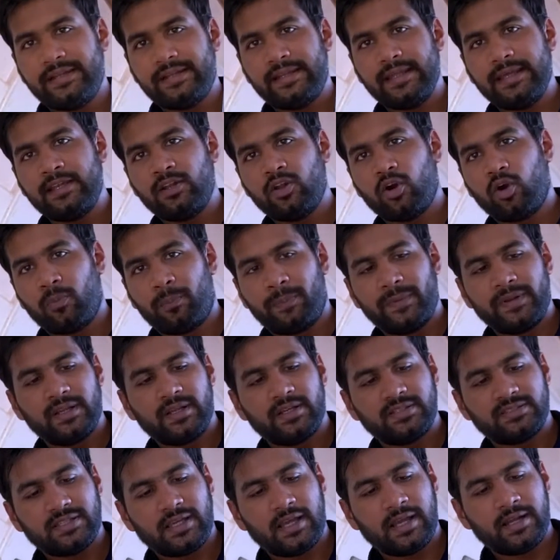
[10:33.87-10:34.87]
tin
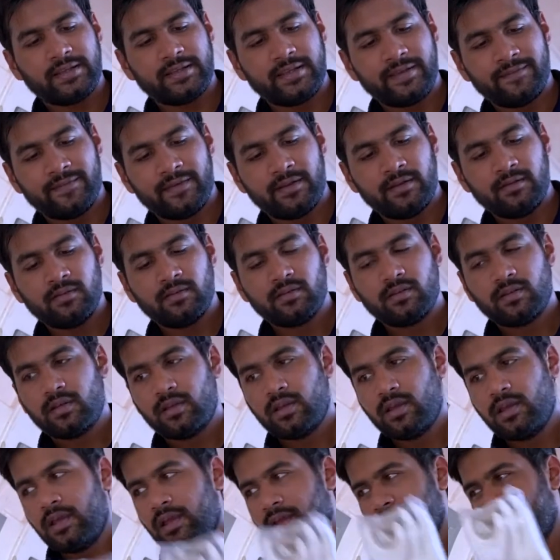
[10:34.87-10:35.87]
openers are given.
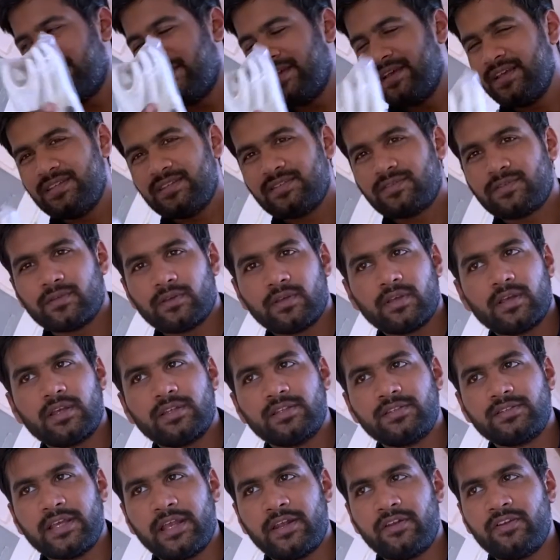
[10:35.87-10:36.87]
These
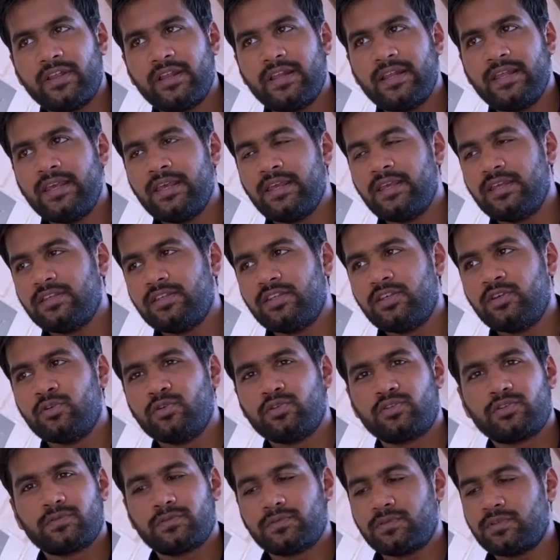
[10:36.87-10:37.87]
generally
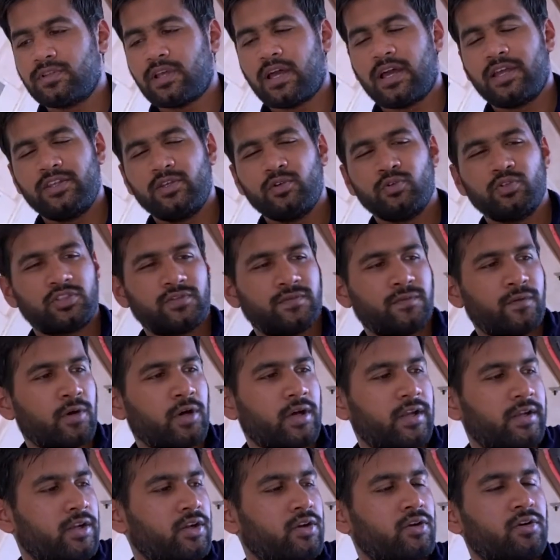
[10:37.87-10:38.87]
are used
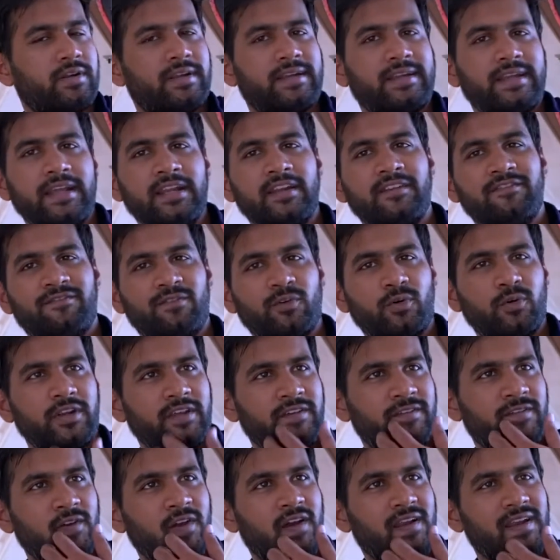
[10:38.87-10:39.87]
for tin food.
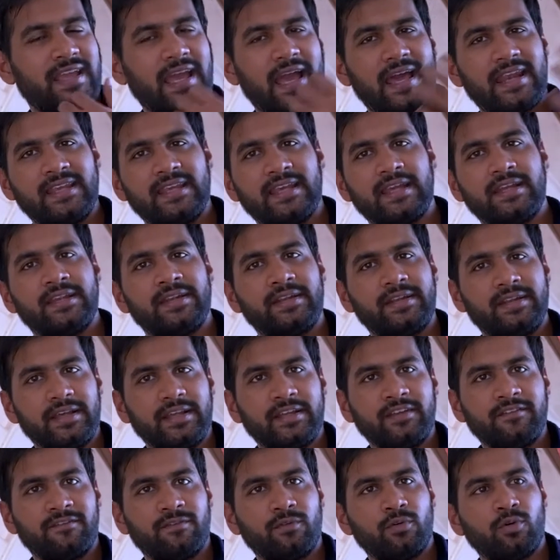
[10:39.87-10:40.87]
If you are carrying any
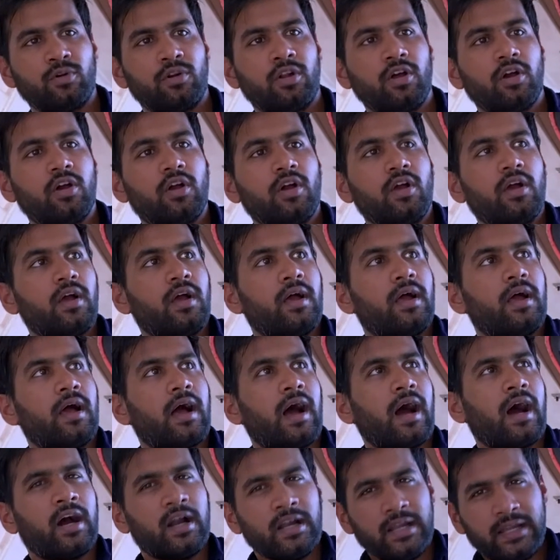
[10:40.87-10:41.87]
tin food,
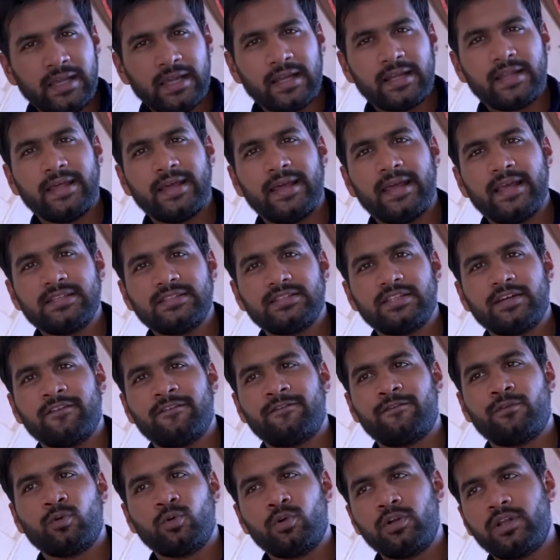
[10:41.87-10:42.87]
earlier days the
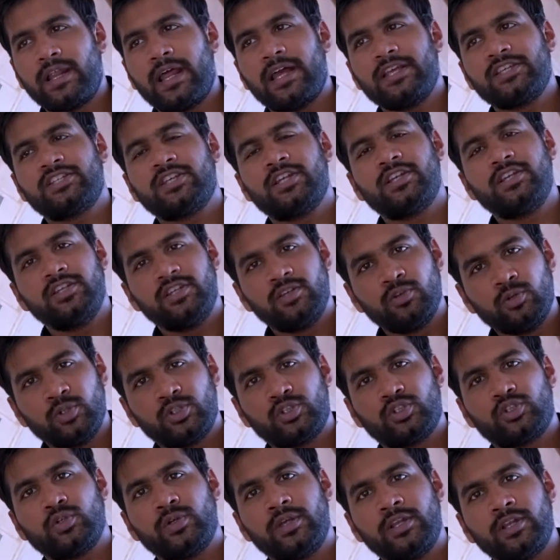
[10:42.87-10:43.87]
food ration
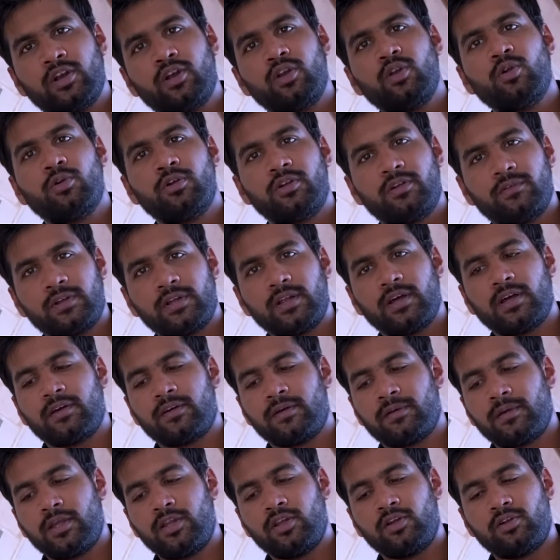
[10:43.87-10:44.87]
used to include
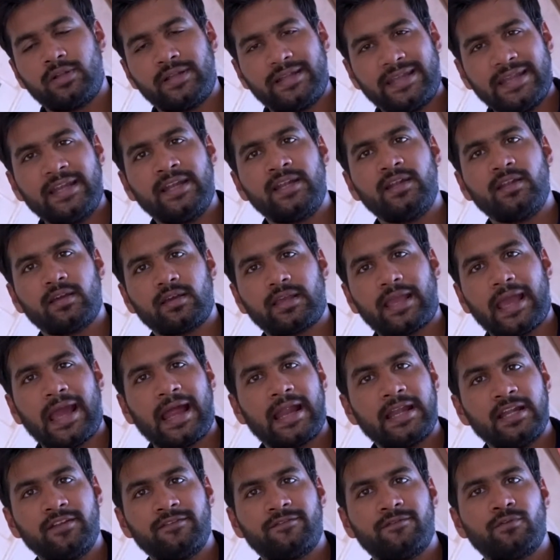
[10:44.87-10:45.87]
tin
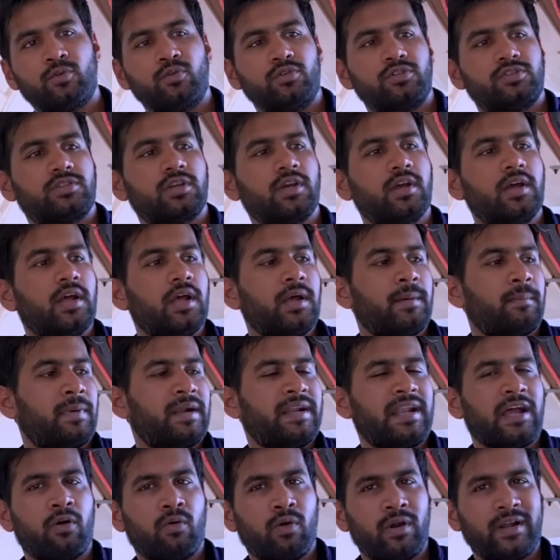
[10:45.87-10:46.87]
canned foods,
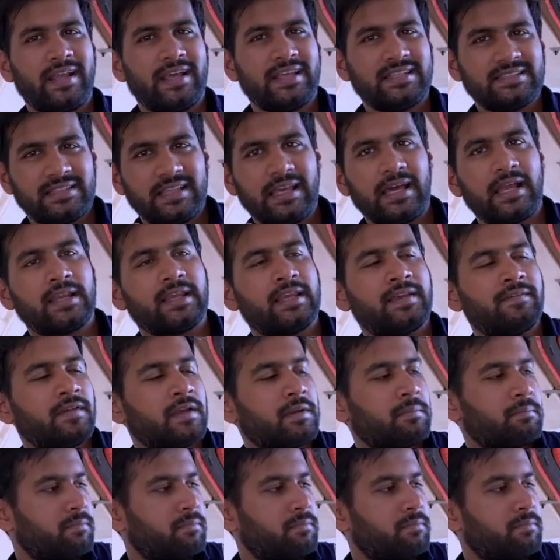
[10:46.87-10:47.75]
but nowadays they are giving